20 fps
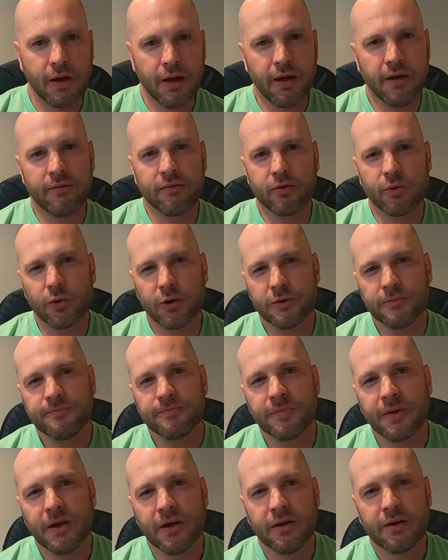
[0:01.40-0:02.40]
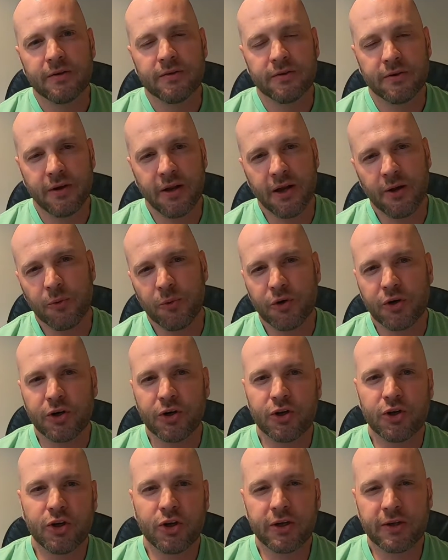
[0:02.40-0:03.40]
Hey everyone, today we're
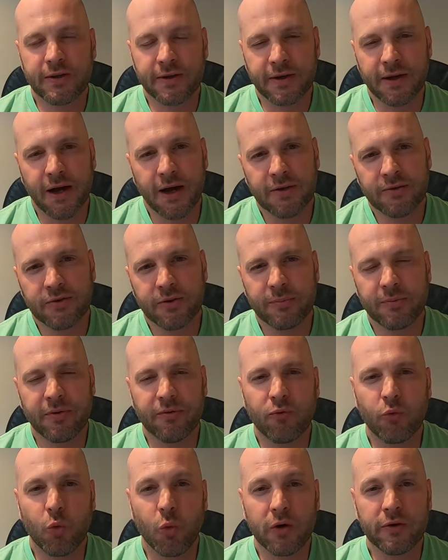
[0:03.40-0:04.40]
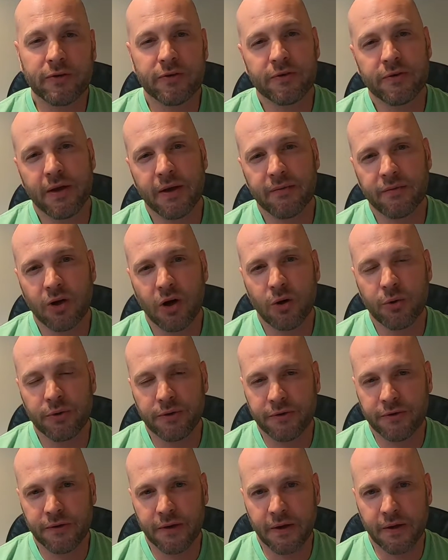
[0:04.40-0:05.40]
going to look at the concept of once saved,
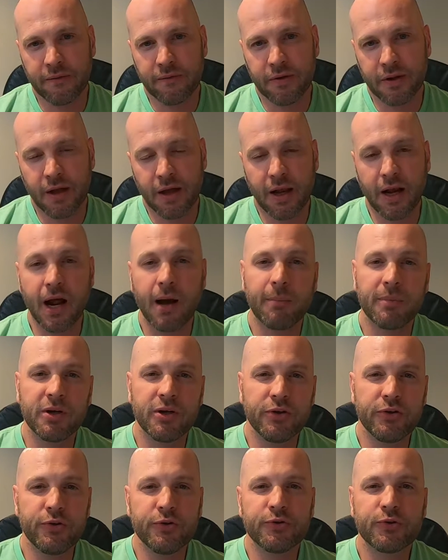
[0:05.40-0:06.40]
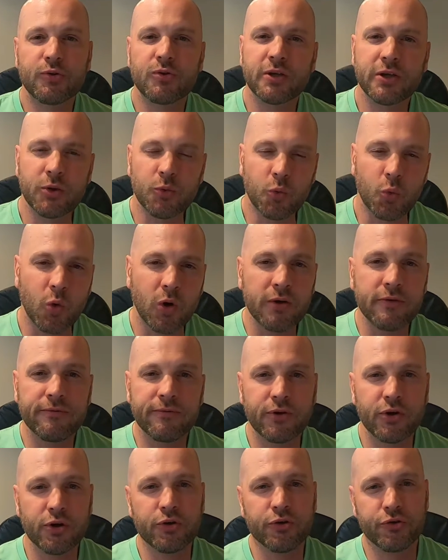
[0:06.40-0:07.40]
always saved, and I'm going to use only
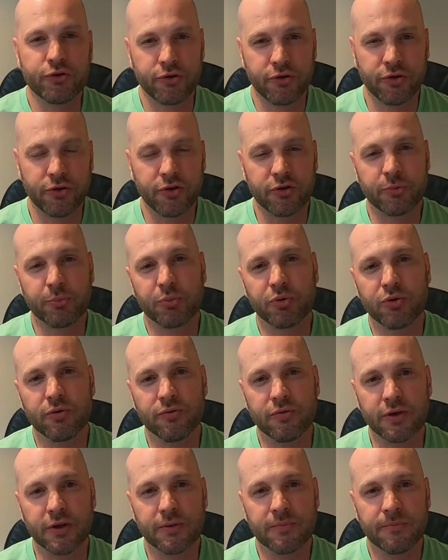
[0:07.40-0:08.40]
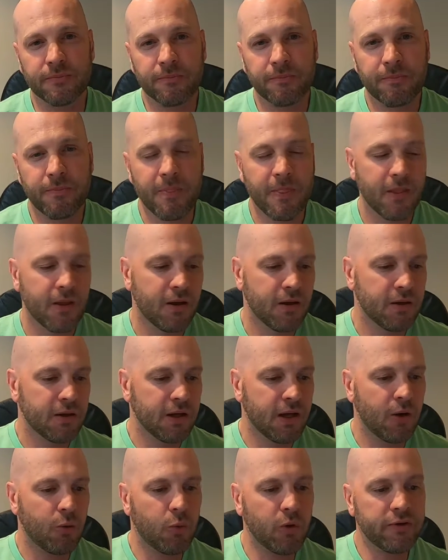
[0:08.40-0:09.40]
one verse to disprove it.
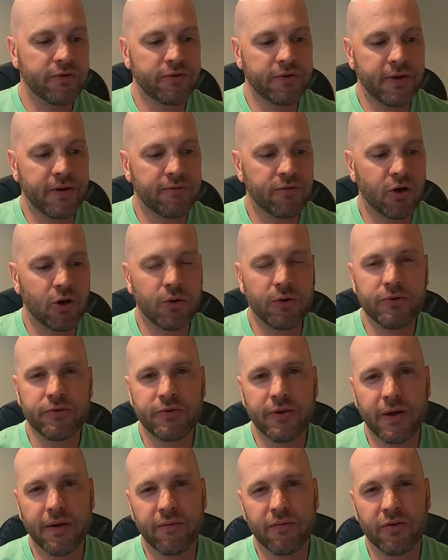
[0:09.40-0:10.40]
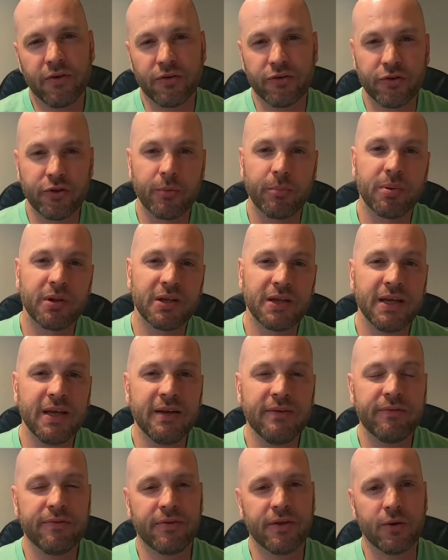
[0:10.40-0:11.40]
Now, once saved, always saved is the
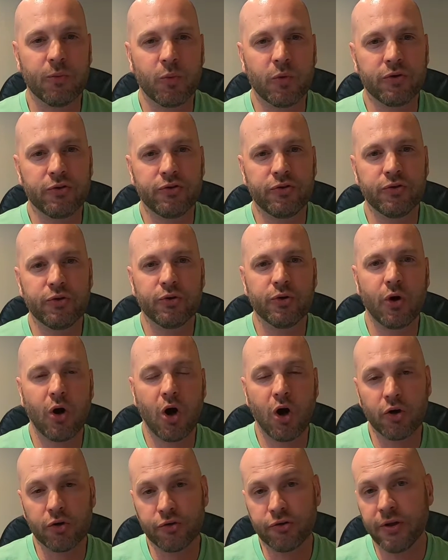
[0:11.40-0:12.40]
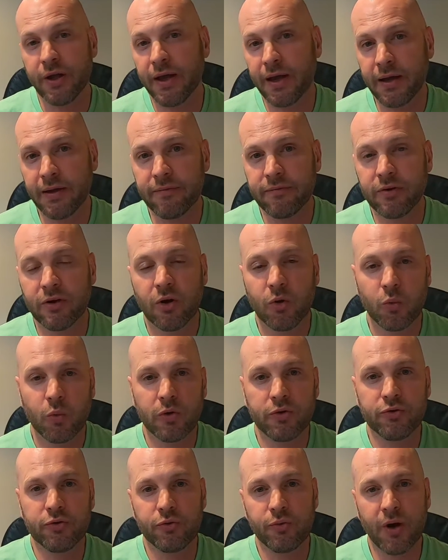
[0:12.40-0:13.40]
belief that once you are saved,
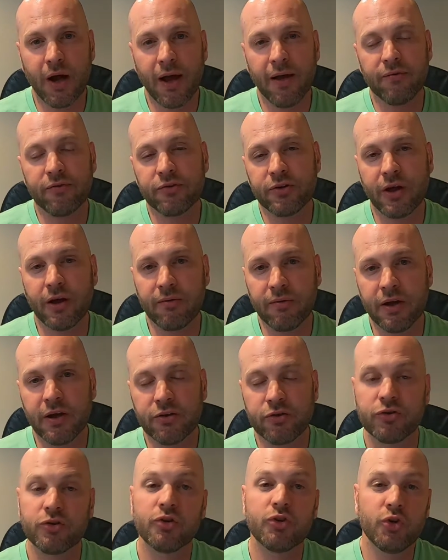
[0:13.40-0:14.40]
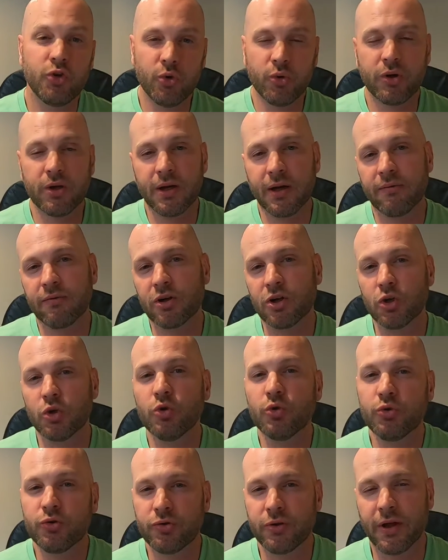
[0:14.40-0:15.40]
once you have salvation, you can never
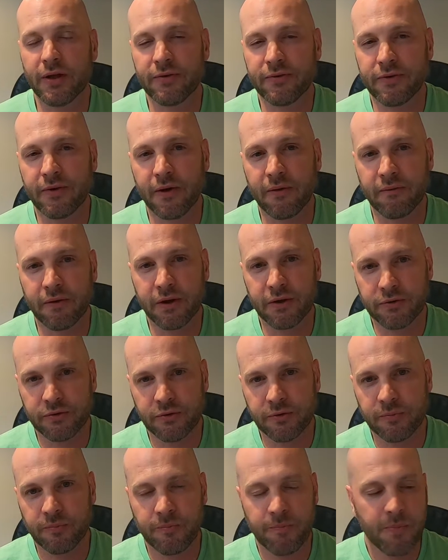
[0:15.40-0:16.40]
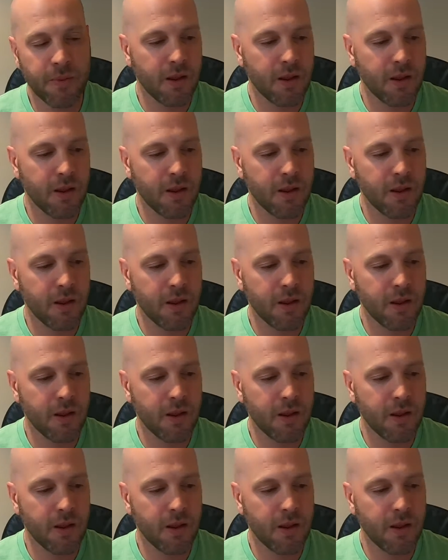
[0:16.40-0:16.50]
lose that salvation.